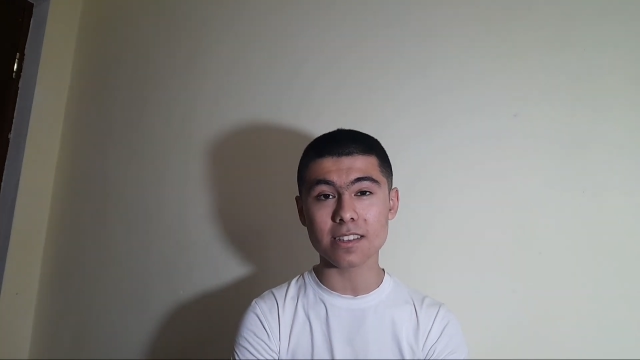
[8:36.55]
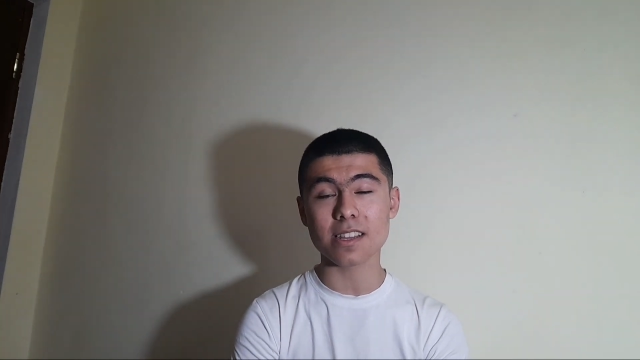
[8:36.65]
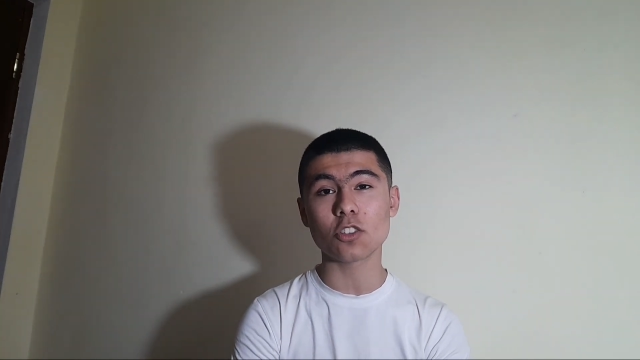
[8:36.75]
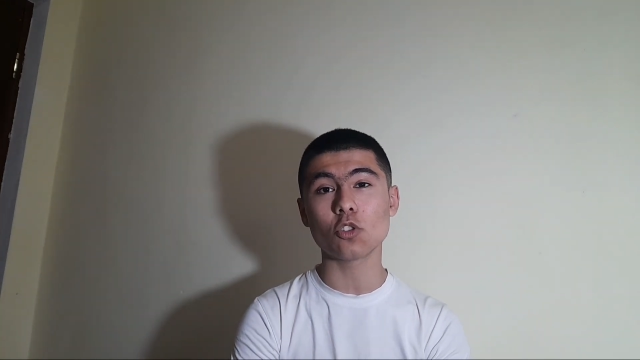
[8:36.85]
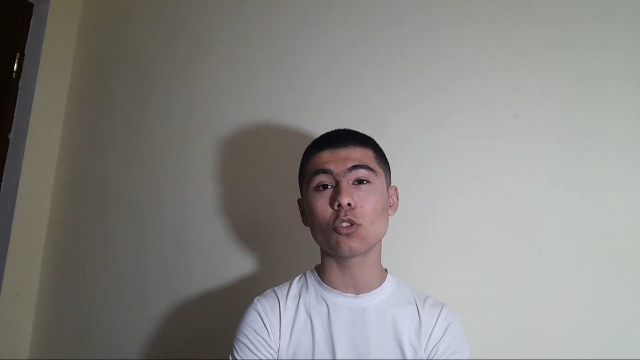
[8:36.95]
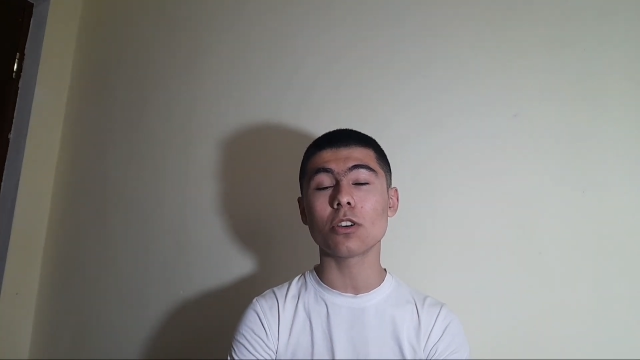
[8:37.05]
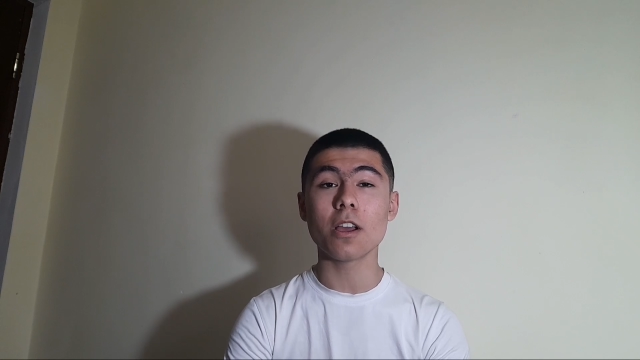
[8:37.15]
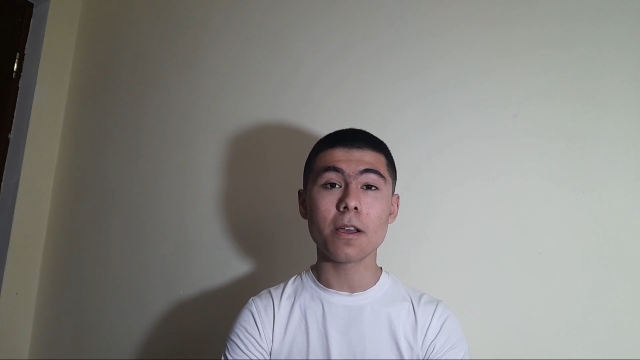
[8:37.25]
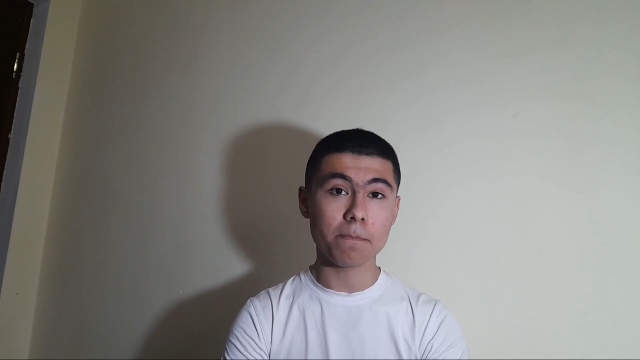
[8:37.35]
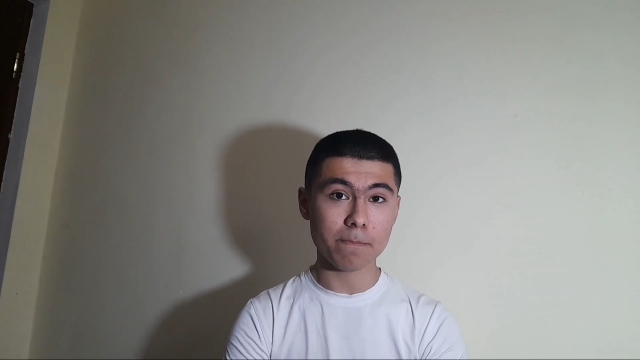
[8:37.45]
that you're
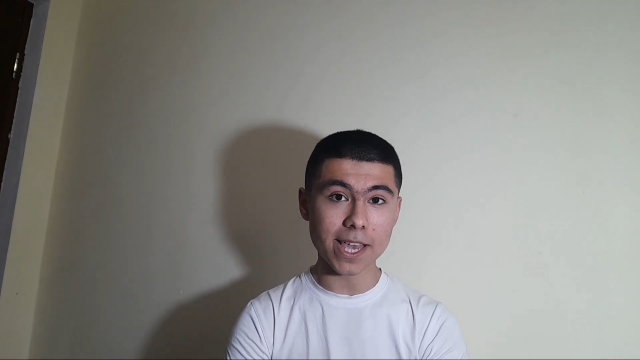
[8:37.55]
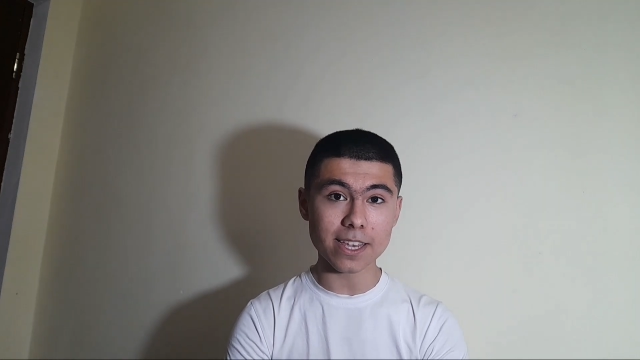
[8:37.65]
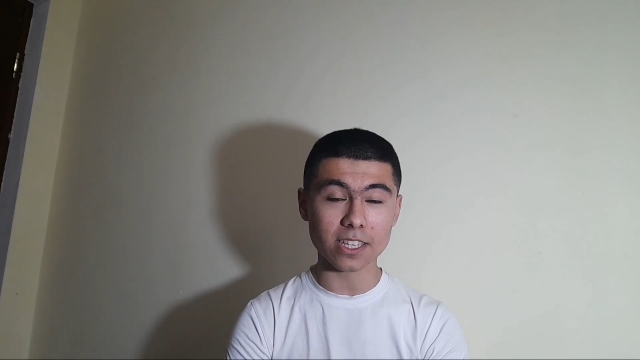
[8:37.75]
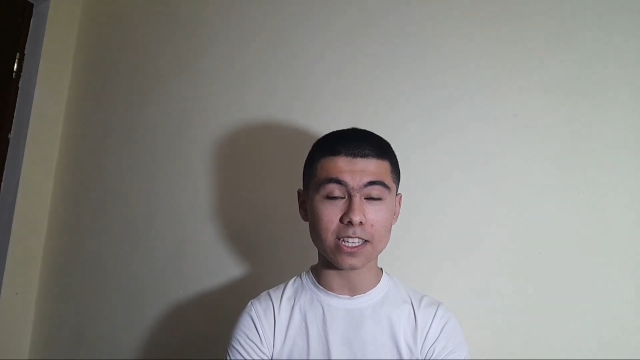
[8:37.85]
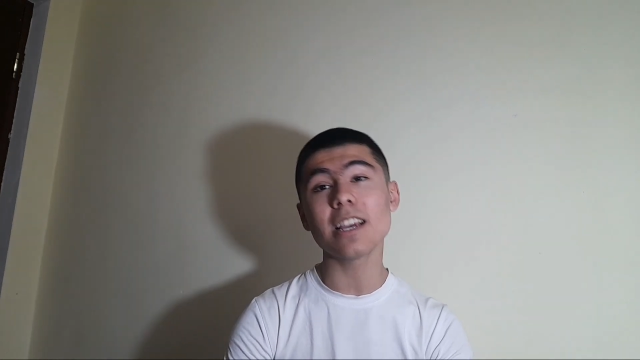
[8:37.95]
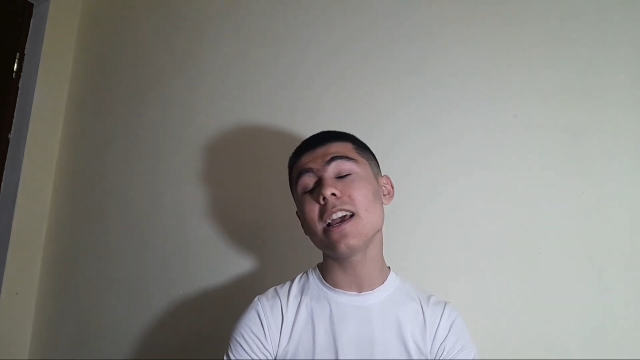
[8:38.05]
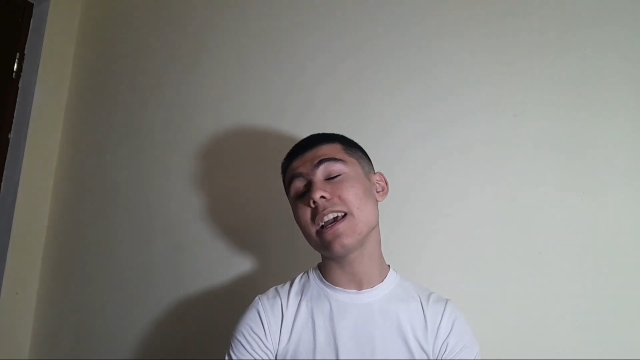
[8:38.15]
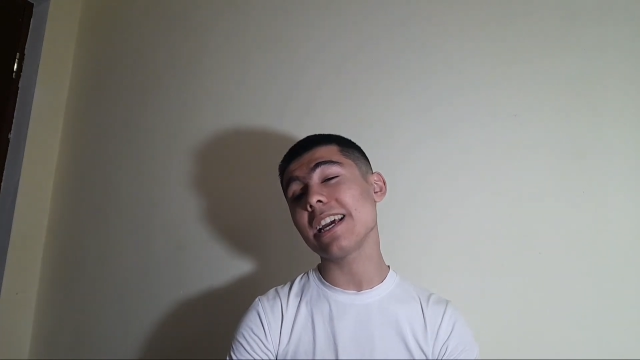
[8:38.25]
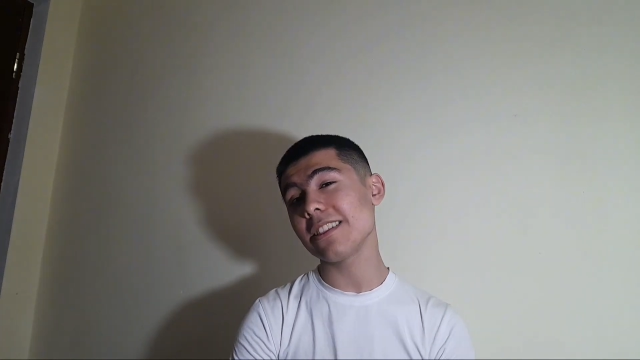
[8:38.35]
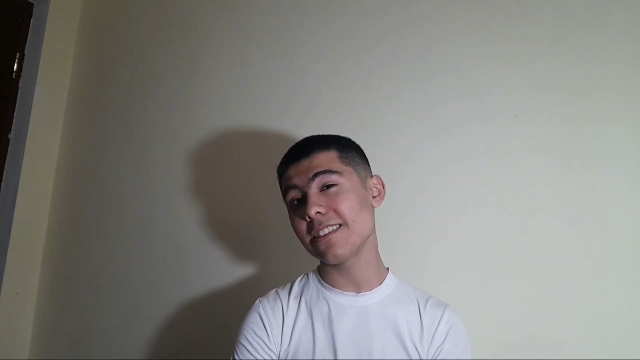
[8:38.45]
making
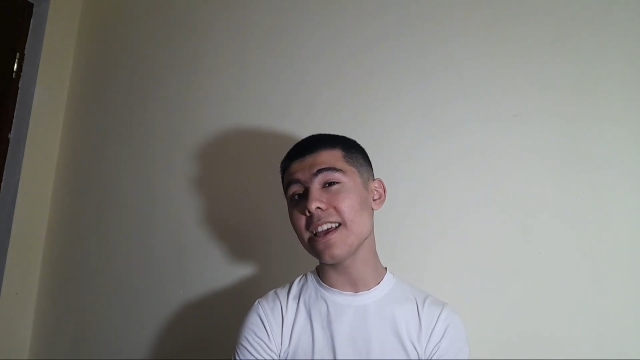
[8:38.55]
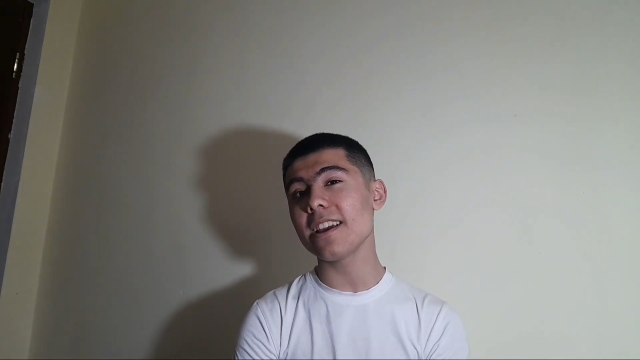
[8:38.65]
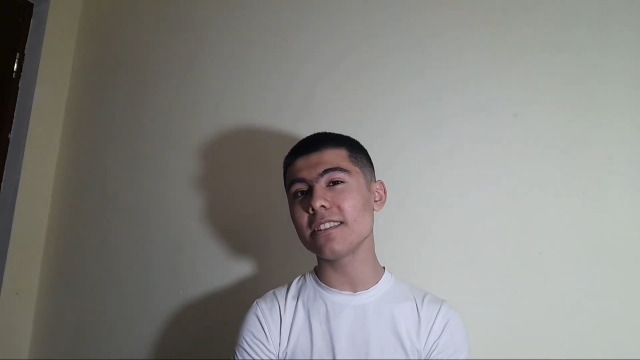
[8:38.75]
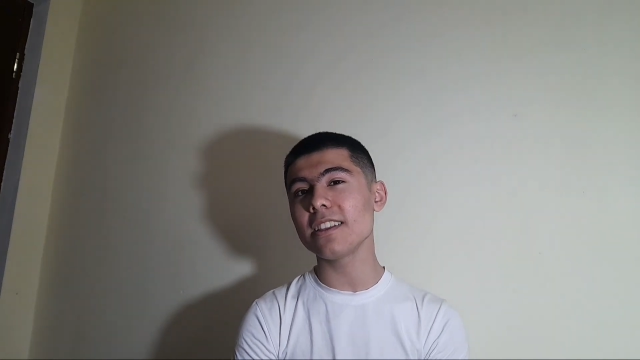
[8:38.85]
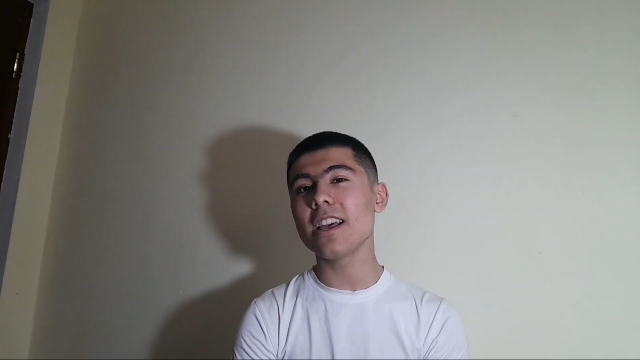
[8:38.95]
and then